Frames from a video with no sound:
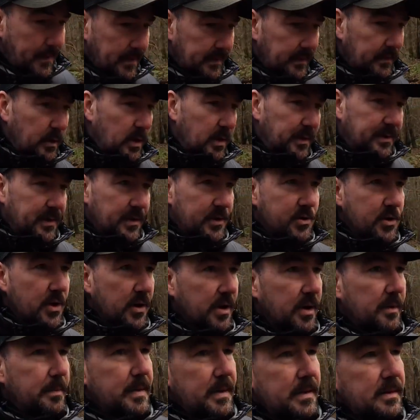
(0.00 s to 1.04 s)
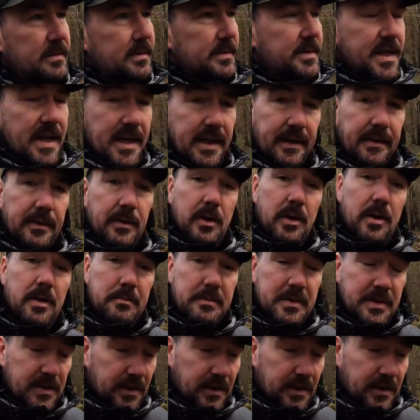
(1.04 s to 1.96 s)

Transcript: and load the truck up and take it home.